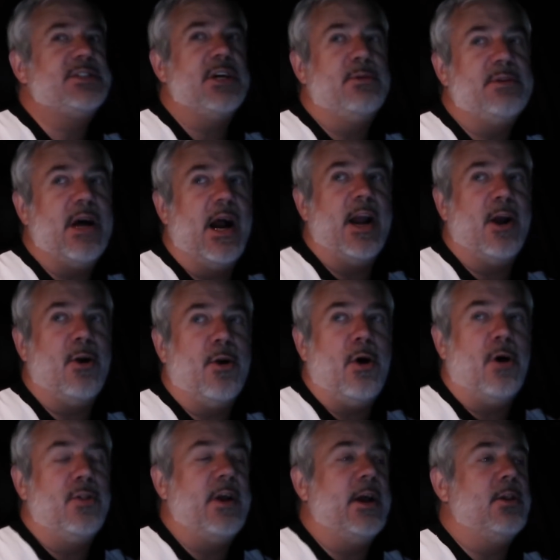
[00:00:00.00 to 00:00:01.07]
so tired
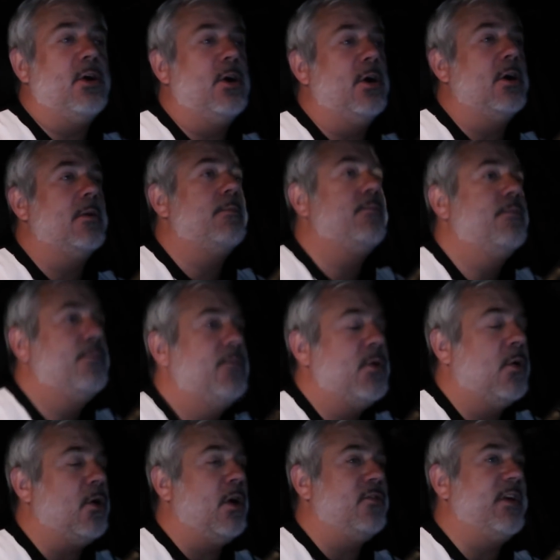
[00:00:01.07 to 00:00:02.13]
all night
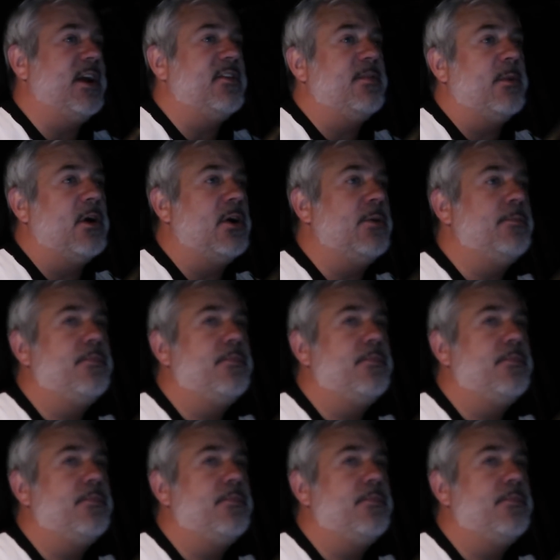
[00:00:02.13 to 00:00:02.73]
long or all day tomorrow